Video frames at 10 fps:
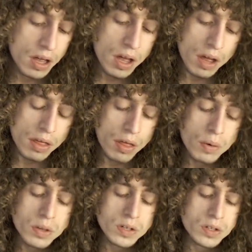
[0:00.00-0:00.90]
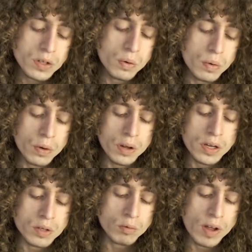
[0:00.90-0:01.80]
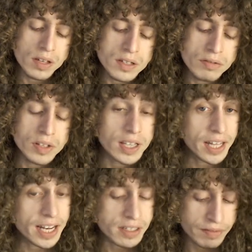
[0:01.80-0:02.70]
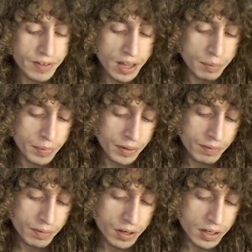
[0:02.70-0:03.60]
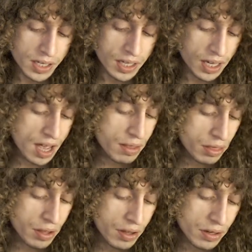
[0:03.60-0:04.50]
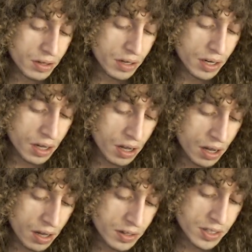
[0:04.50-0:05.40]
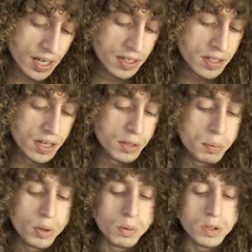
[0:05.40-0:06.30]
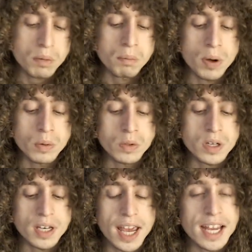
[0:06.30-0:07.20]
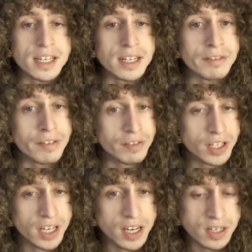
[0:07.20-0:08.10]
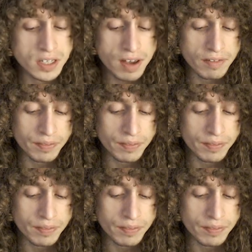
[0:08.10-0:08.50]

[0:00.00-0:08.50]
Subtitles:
Though this school is a relatively late development, Nilakantha states that his book was composed in AD 1587.